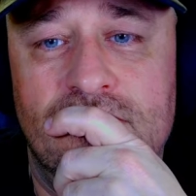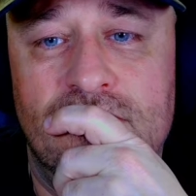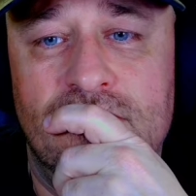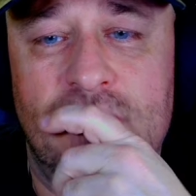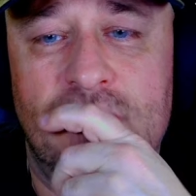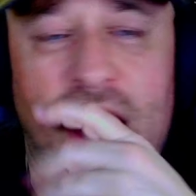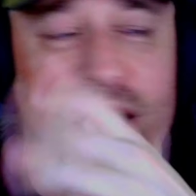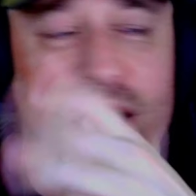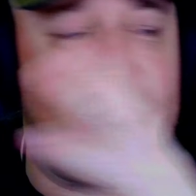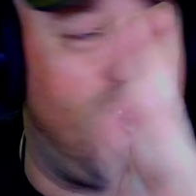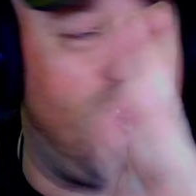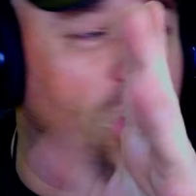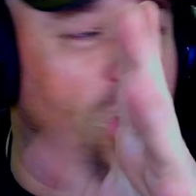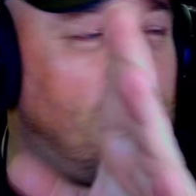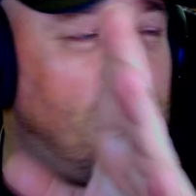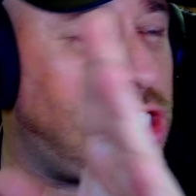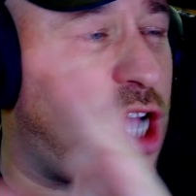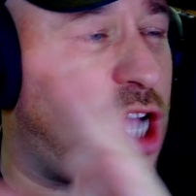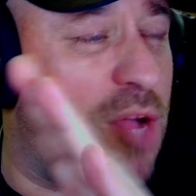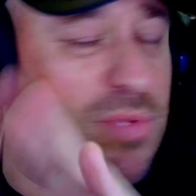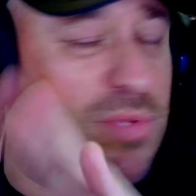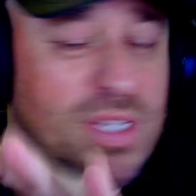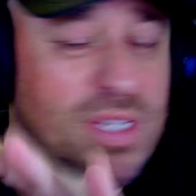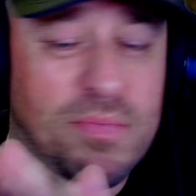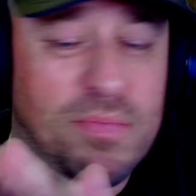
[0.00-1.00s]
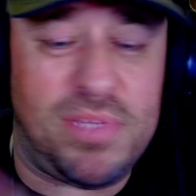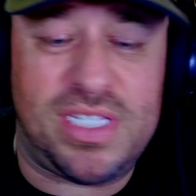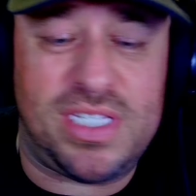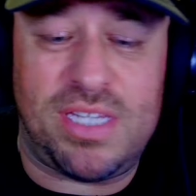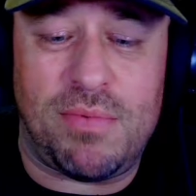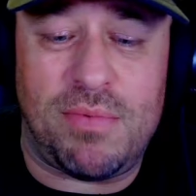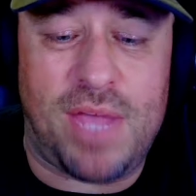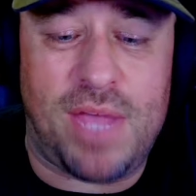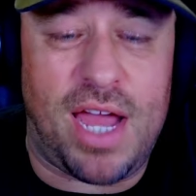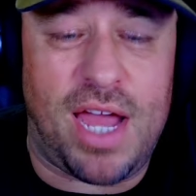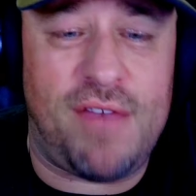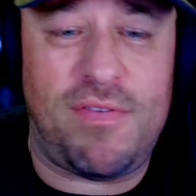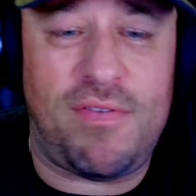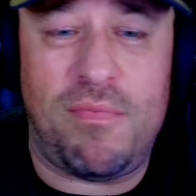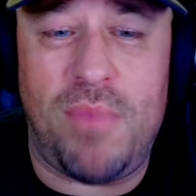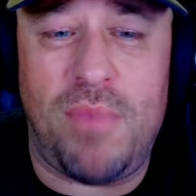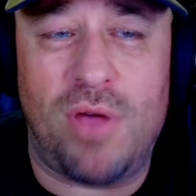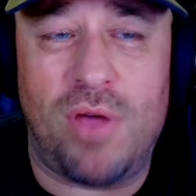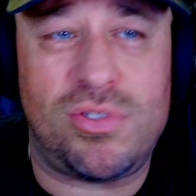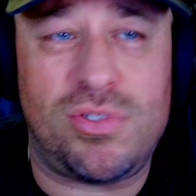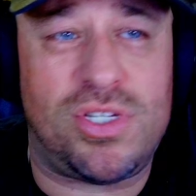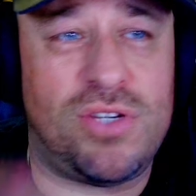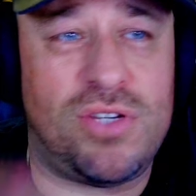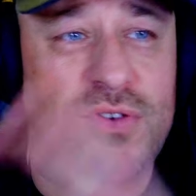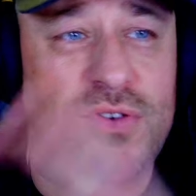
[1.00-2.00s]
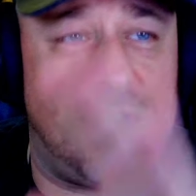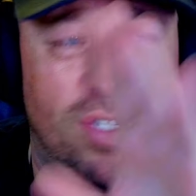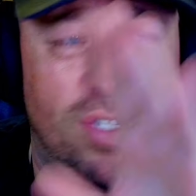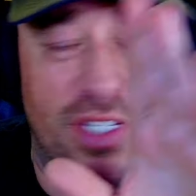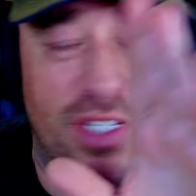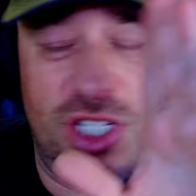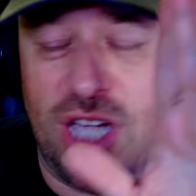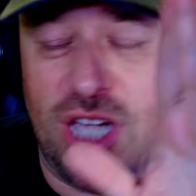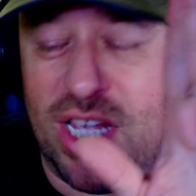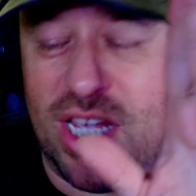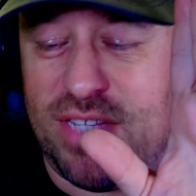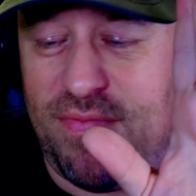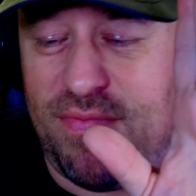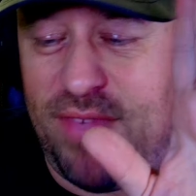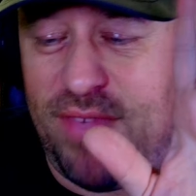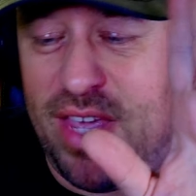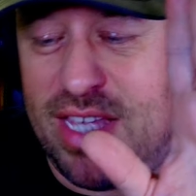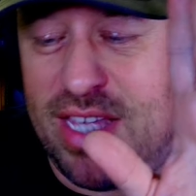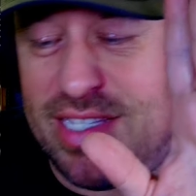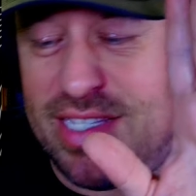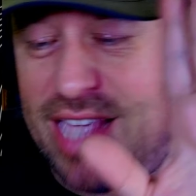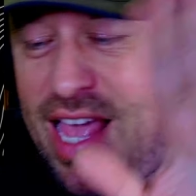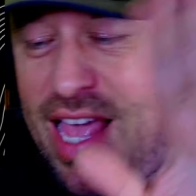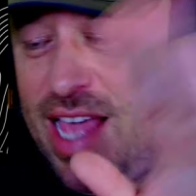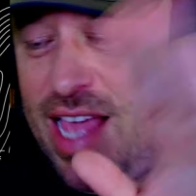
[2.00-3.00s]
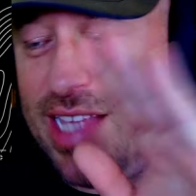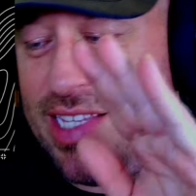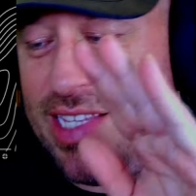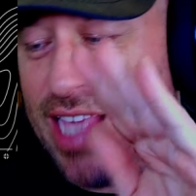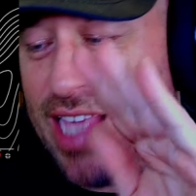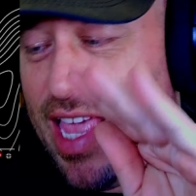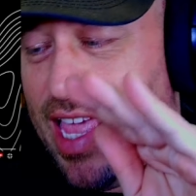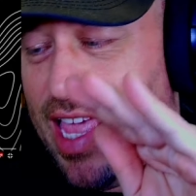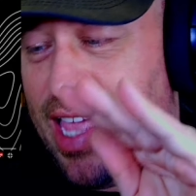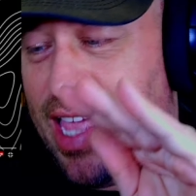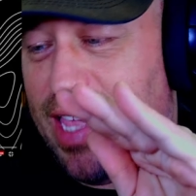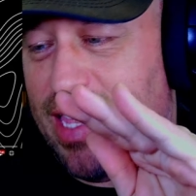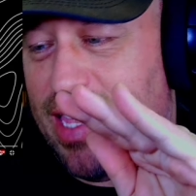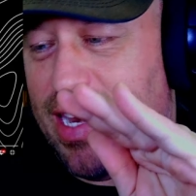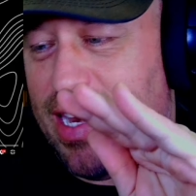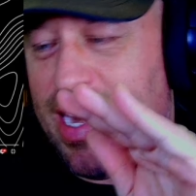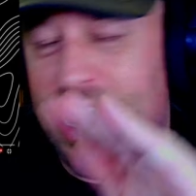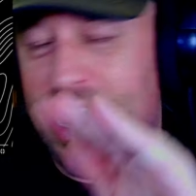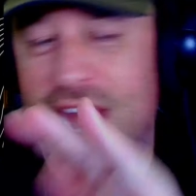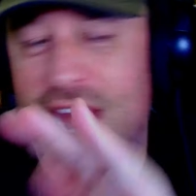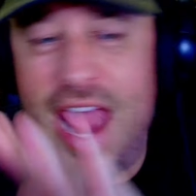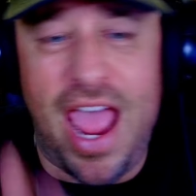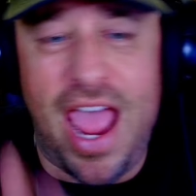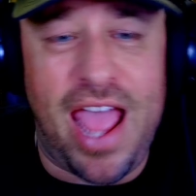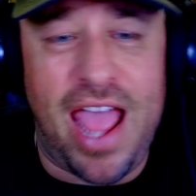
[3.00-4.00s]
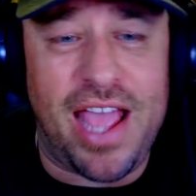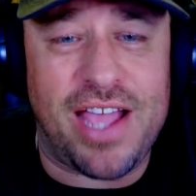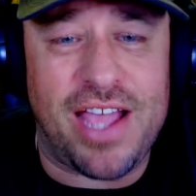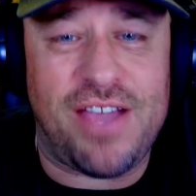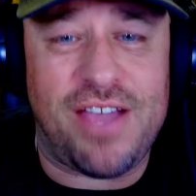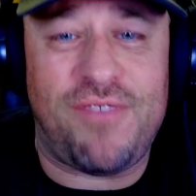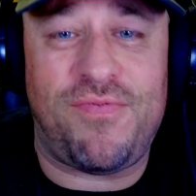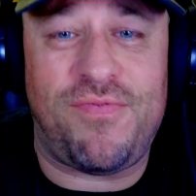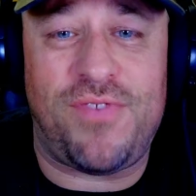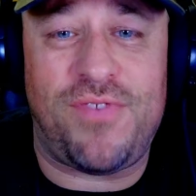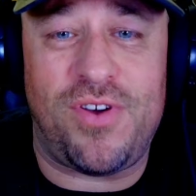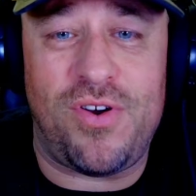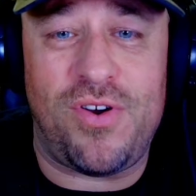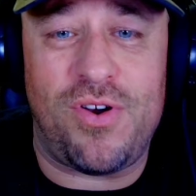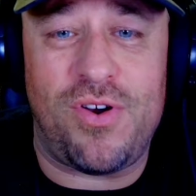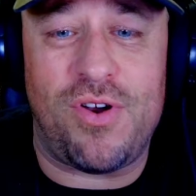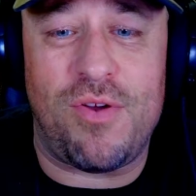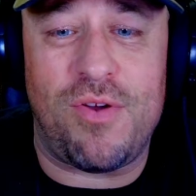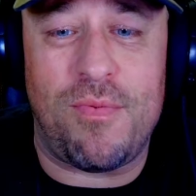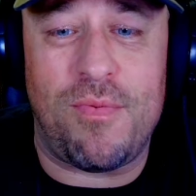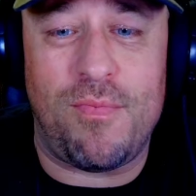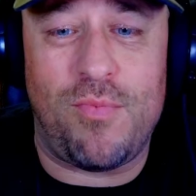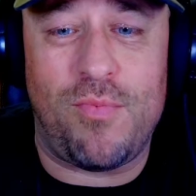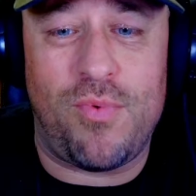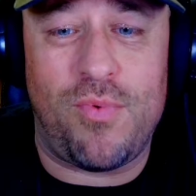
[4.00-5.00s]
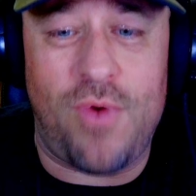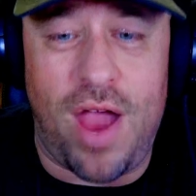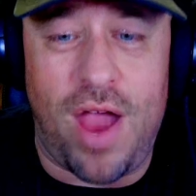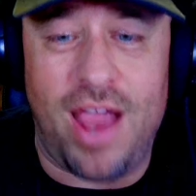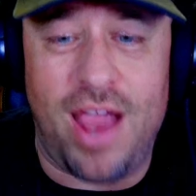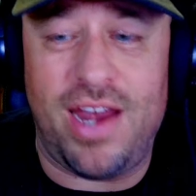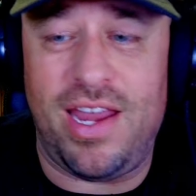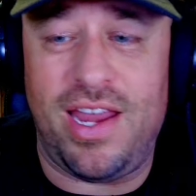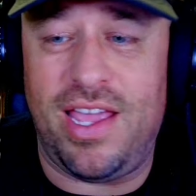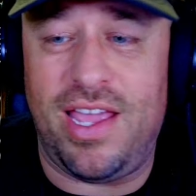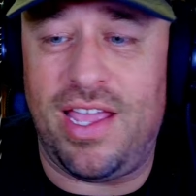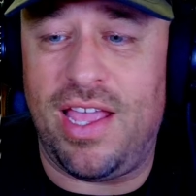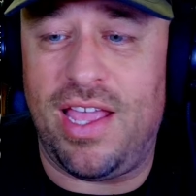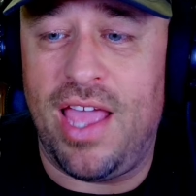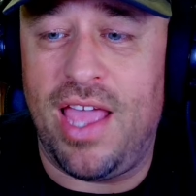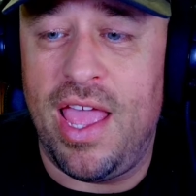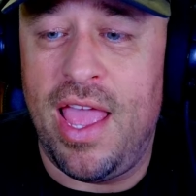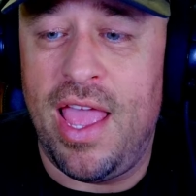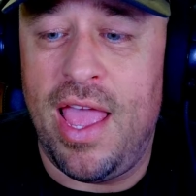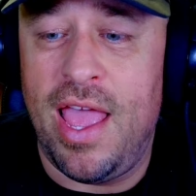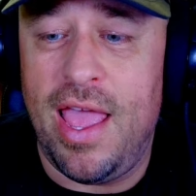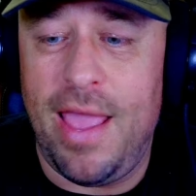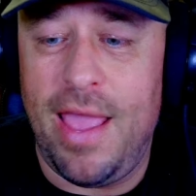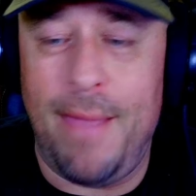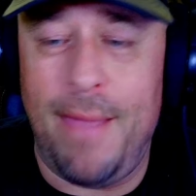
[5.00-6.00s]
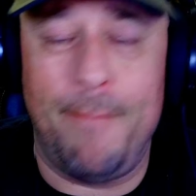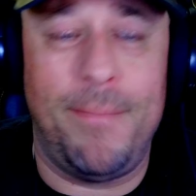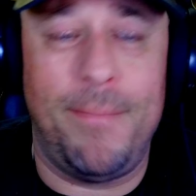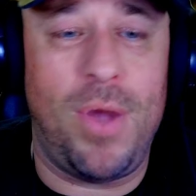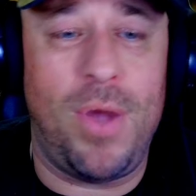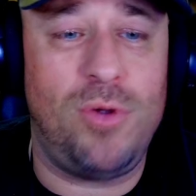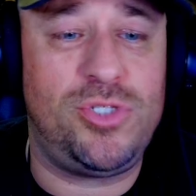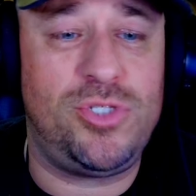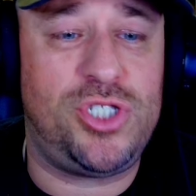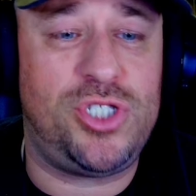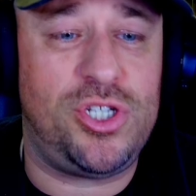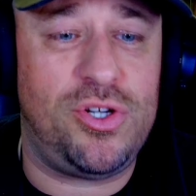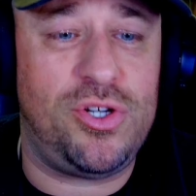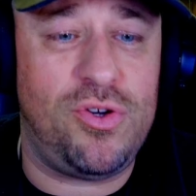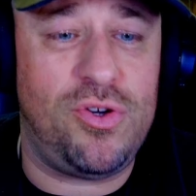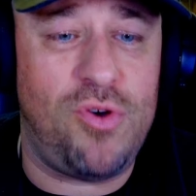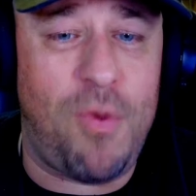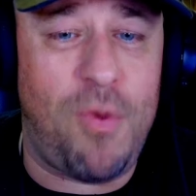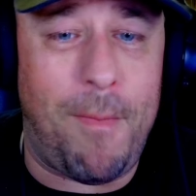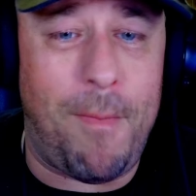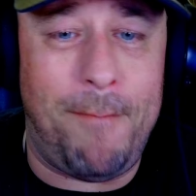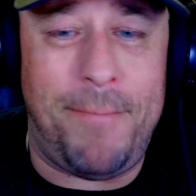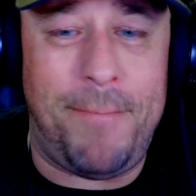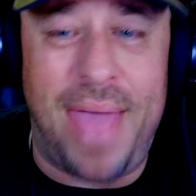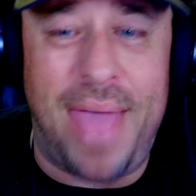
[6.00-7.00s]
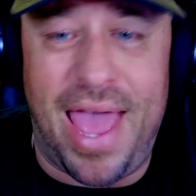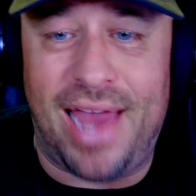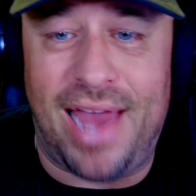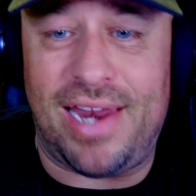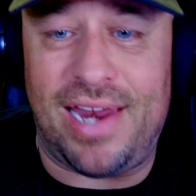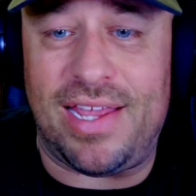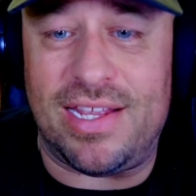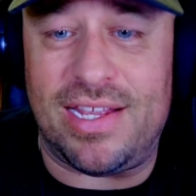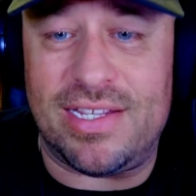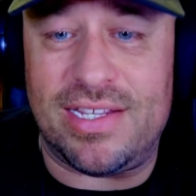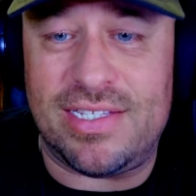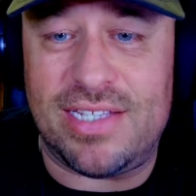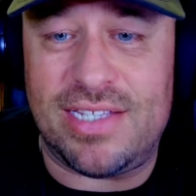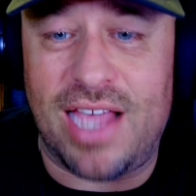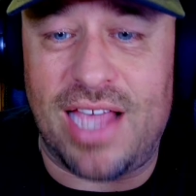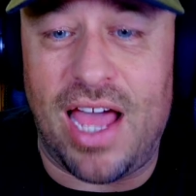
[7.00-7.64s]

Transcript: I told you I was gonna be some kind of emotional. Just Viz has a knack for writing emotional ballads.